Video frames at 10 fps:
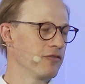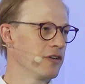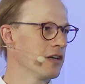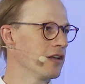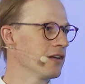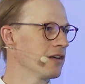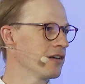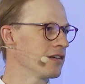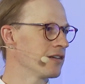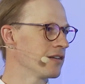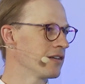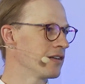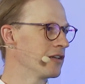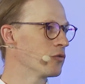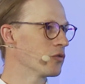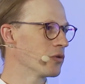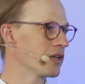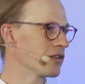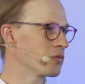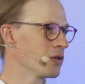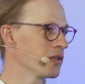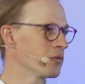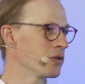Finland and in Norway as well,